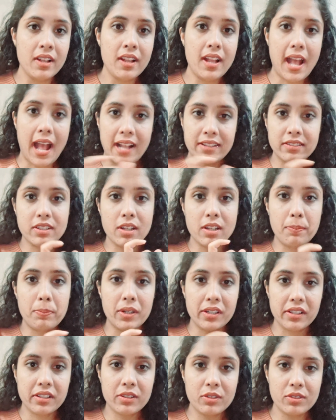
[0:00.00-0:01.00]
as your
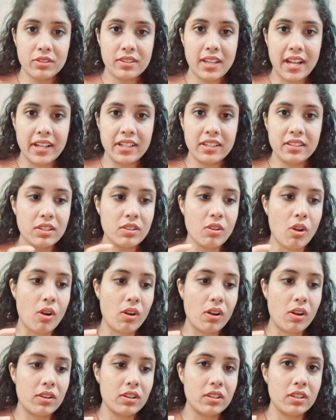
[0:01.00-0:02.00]
perquisite,
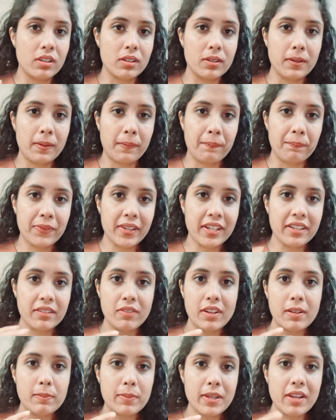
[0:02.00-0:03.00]
it
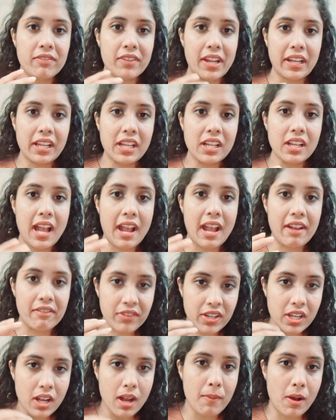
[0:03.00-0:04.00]
will be a very
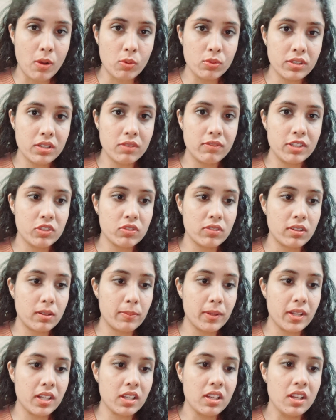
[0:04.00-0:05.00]
heavy amount which will
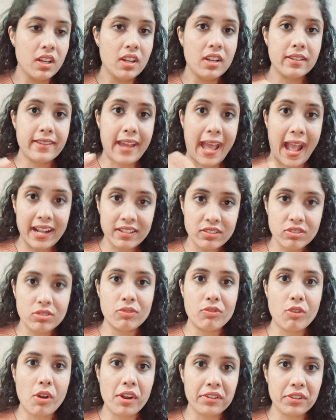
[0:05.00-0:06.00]
be taxed
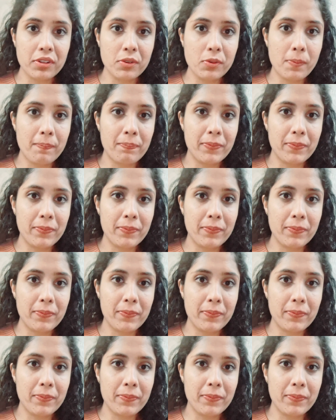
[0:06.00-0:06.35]
for you,